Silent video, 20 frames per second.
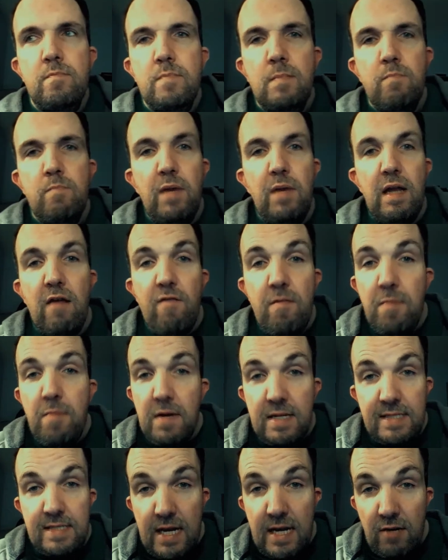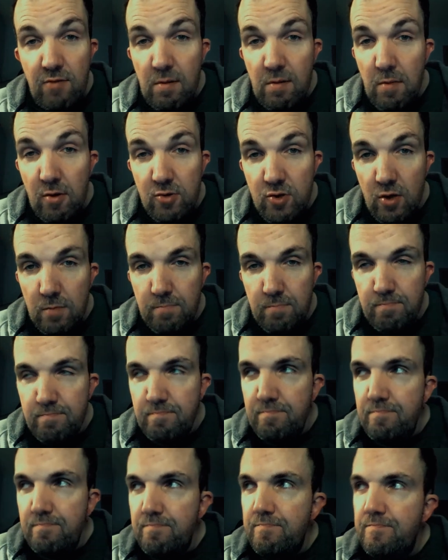But everybody's angry about Trump.
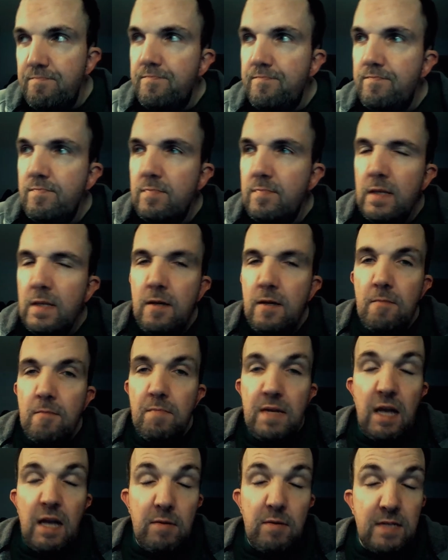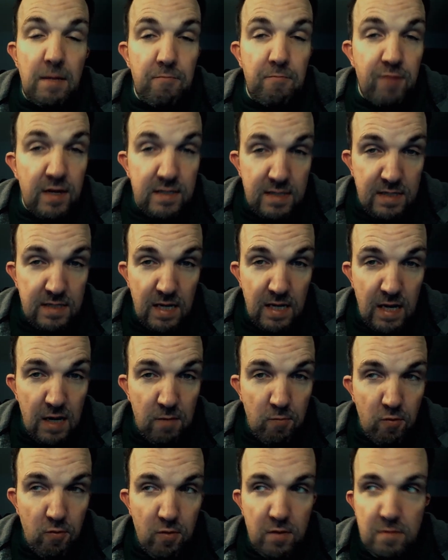But now he's not president
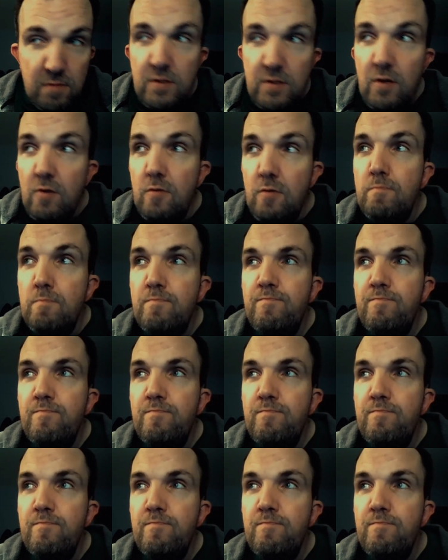anymore, so...